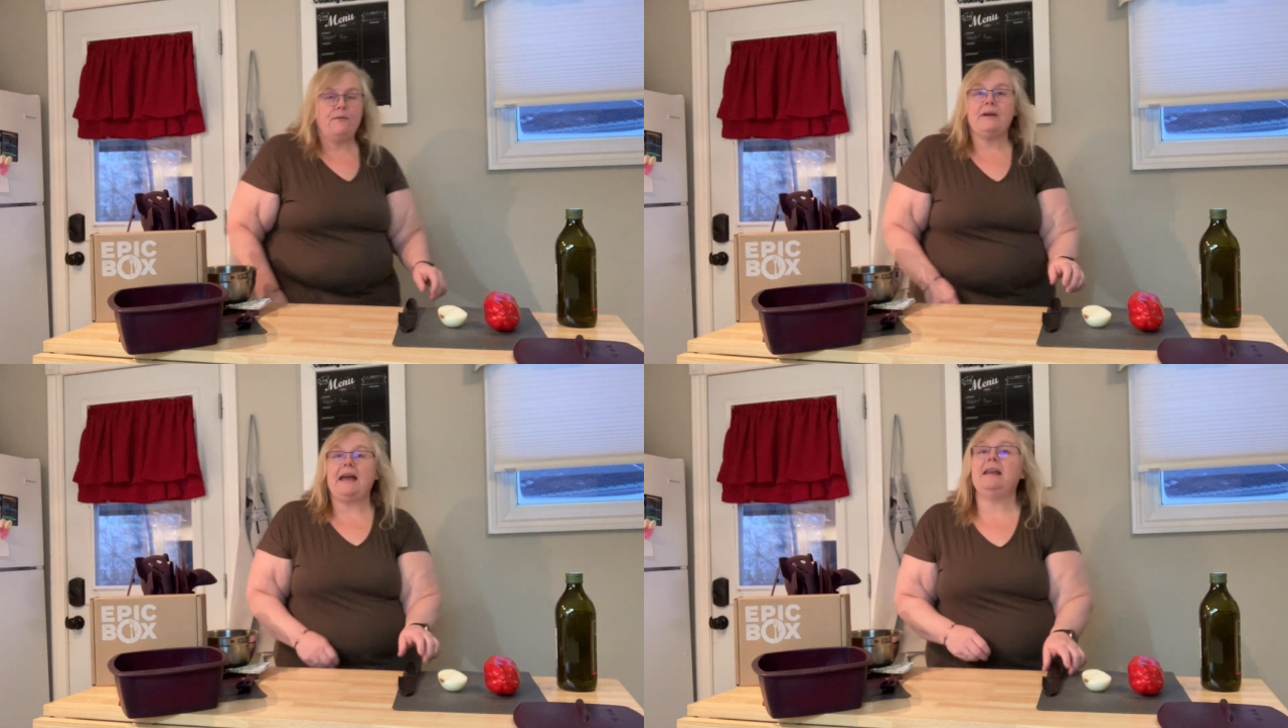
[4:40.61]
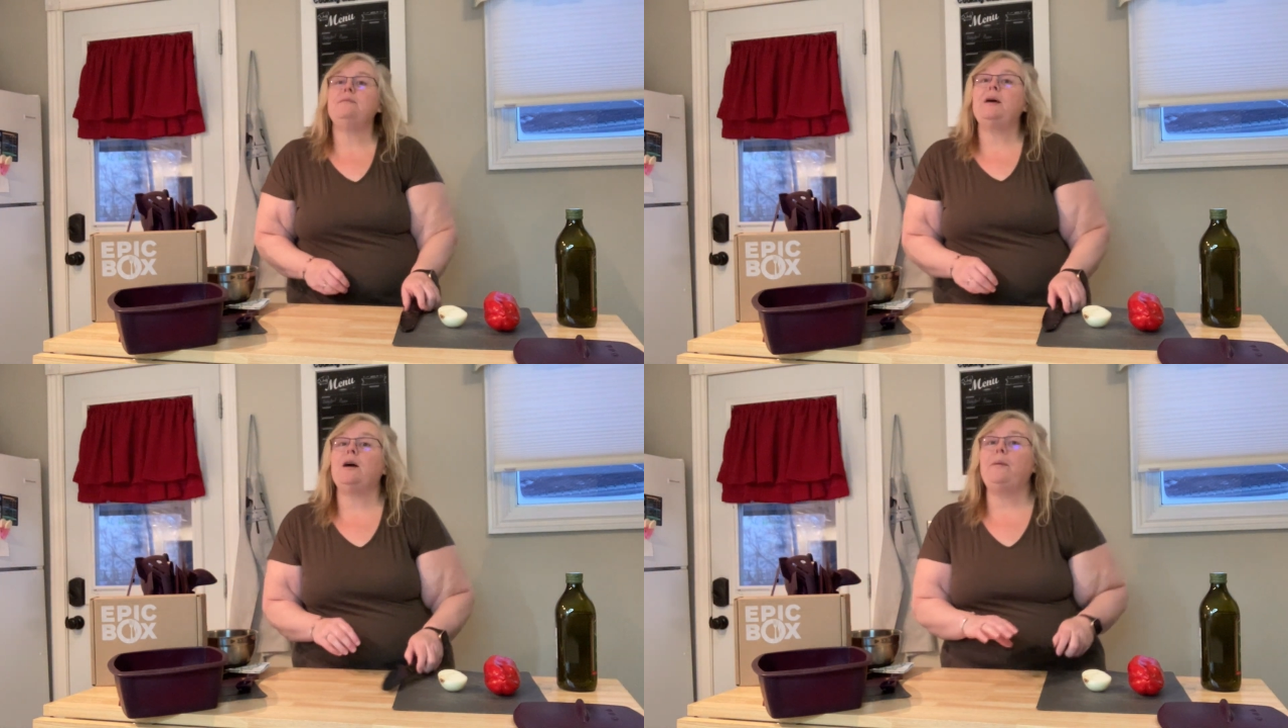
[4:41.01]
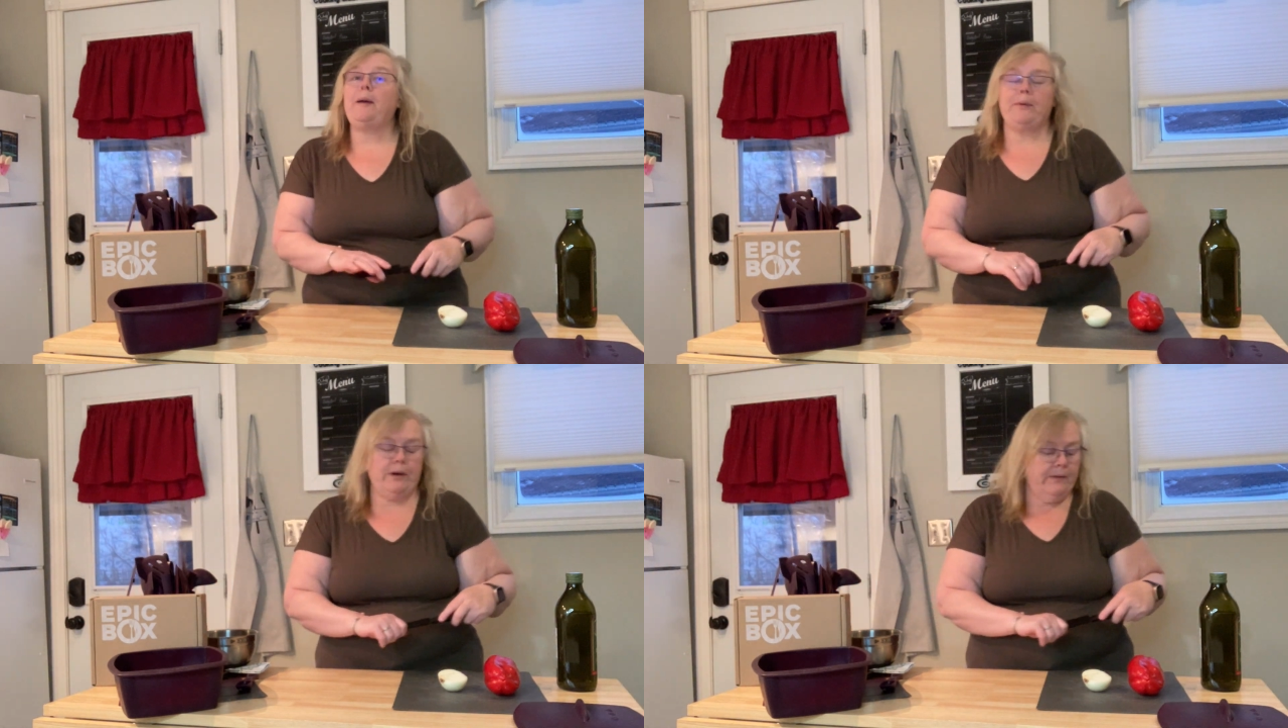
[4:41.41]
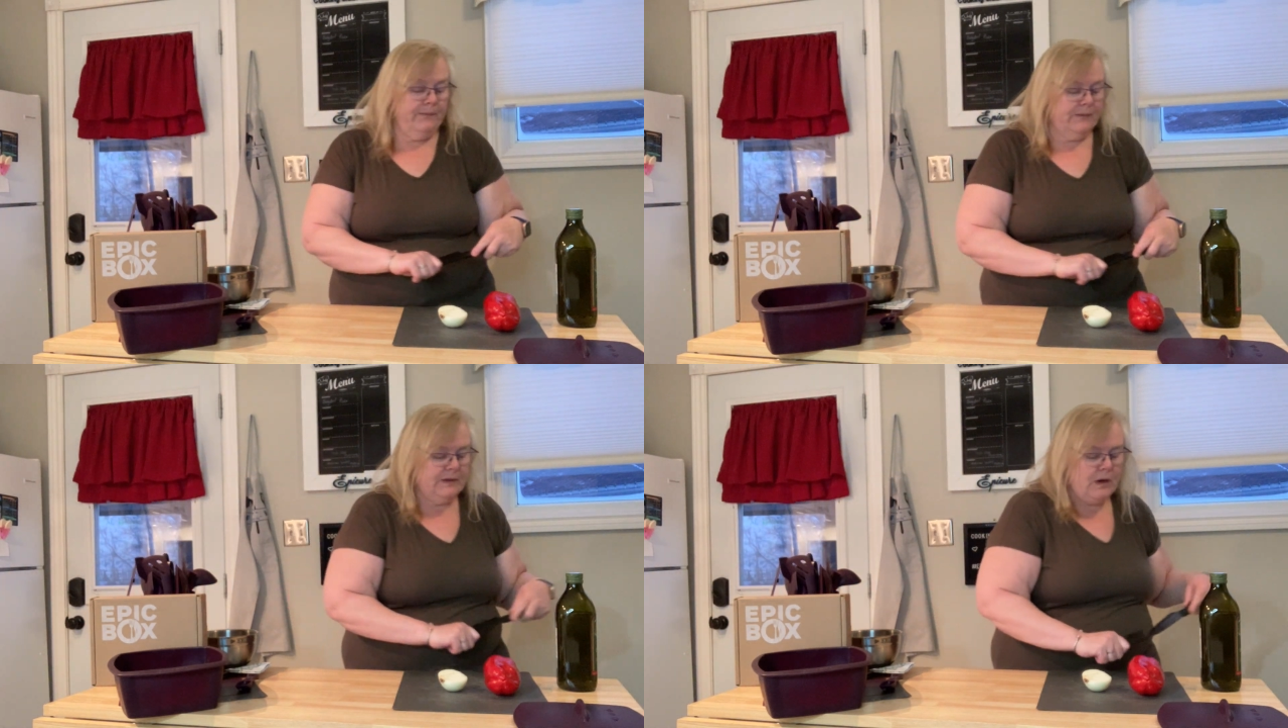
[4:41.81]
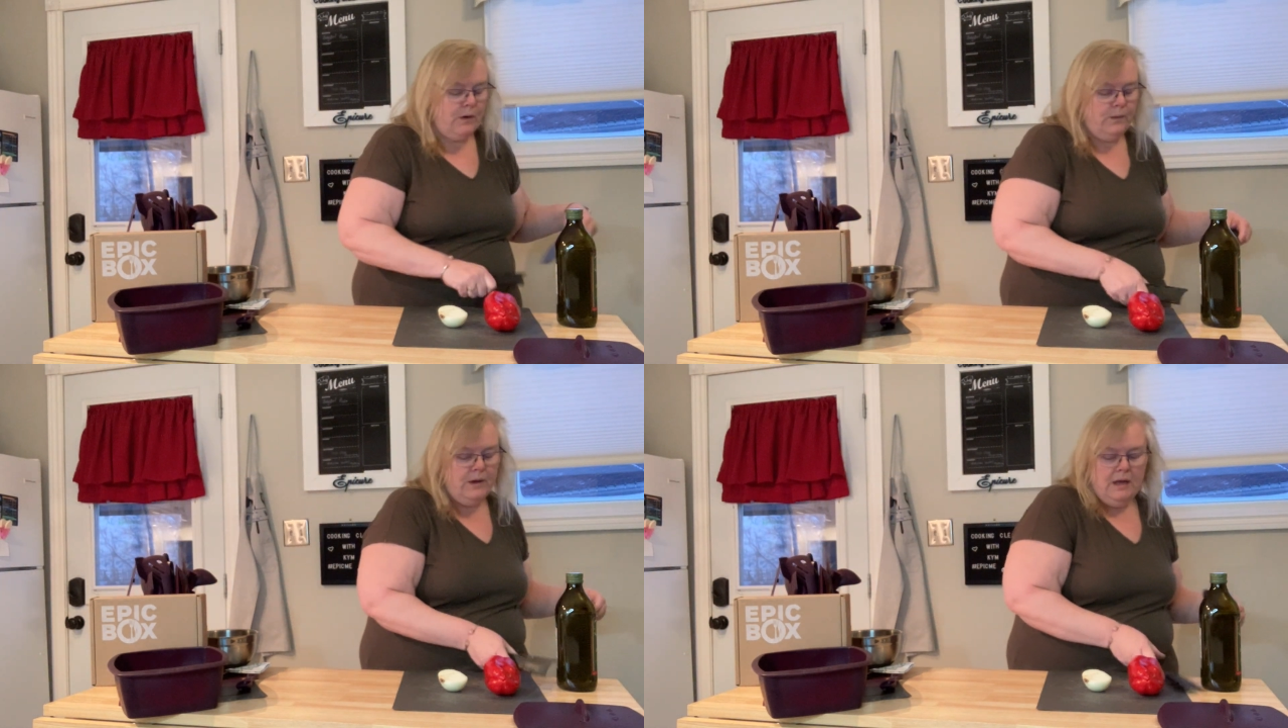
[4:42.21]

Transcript: red bell pepper. So